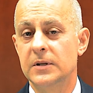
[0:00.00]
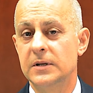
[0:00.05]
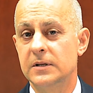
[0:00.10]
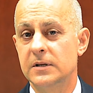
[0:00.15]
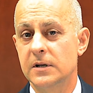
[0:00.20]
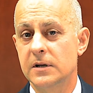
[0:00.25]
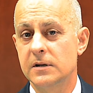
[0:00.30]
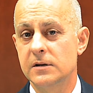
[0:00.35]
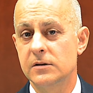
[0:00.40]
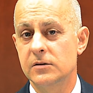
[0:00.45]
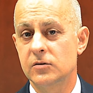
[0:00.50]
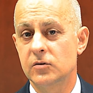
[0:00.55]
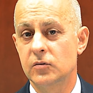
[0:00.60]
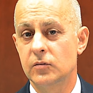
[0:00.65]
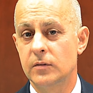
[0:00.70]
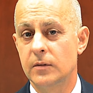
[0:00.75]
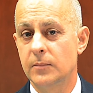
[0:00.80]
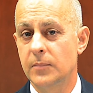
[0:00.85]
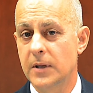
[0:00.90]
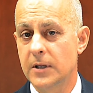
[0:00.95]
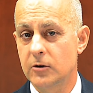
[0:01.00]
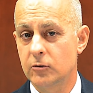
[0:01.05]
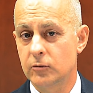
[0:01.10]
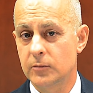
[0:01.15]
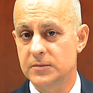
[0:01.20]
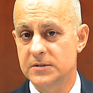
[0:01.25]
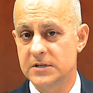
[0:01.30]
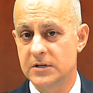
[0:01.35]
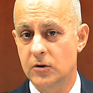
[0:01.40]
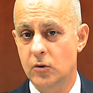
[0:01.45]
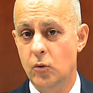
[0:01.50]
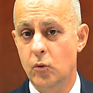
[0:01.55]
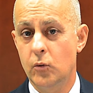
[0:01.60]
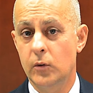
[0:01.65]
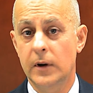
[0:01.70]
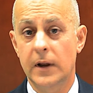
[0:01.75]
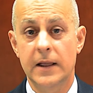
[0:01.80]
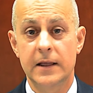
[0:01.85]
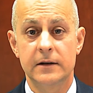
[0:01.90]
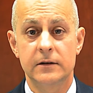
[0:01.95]
done to the bankruptcy
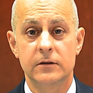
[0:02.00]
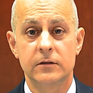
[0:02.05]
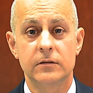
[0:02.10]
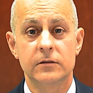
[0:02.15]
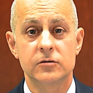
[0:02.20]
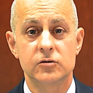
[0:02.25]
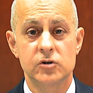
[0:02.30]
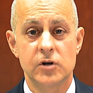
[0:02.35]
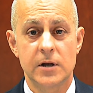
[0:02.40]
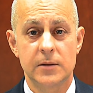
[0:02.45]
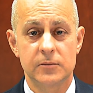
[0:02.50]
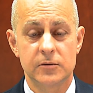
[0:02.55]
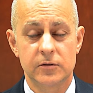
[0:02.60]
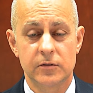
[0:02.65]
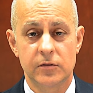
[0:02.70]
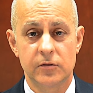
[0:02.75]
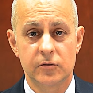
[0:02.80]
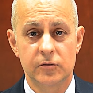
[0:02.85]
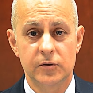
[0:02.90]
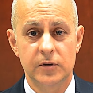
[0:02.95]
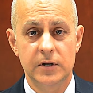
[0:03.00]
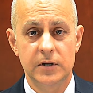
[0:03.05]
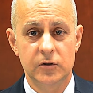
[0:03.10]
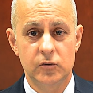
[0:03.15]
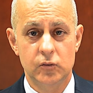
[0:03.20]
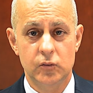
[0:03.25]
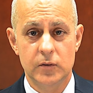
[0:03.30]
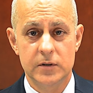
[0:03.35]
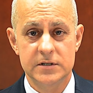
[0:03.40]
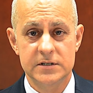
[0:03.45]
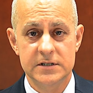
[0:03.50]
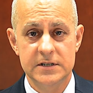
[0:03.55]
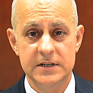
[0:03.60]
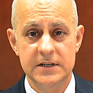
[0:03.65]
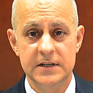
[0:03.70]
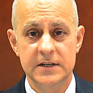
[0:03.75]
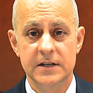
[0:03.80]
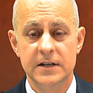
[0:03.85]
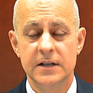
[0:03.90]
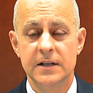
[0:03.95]
court and to the Chapter 13 trustee